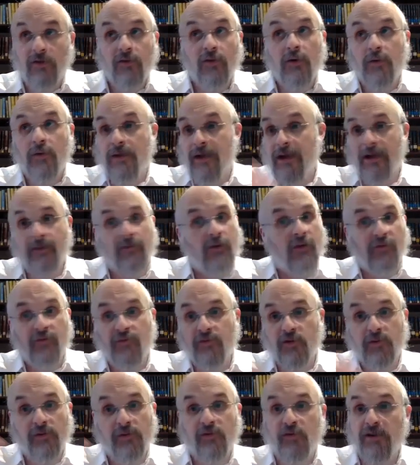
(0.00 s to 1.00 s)
or when they come home
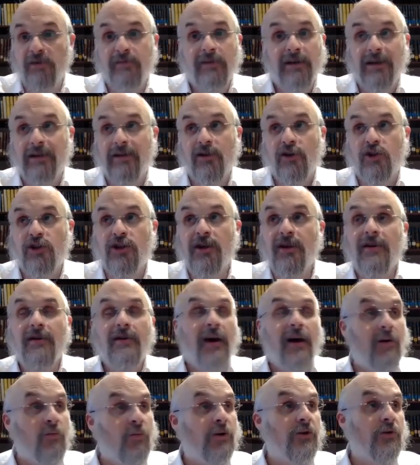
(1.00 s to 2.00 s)
from shul before they make Kiddush.
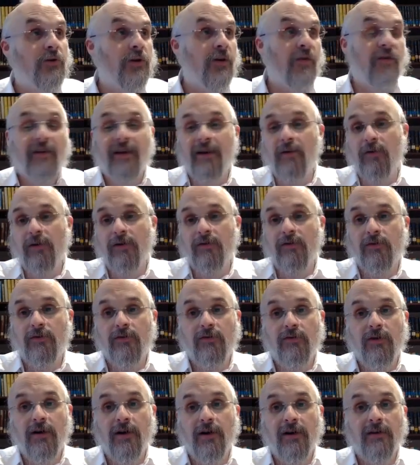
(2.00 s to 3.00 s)
I'm wondering if there's anyone
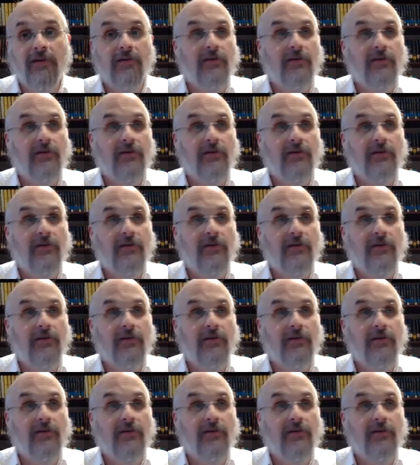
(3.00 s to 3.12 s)
who...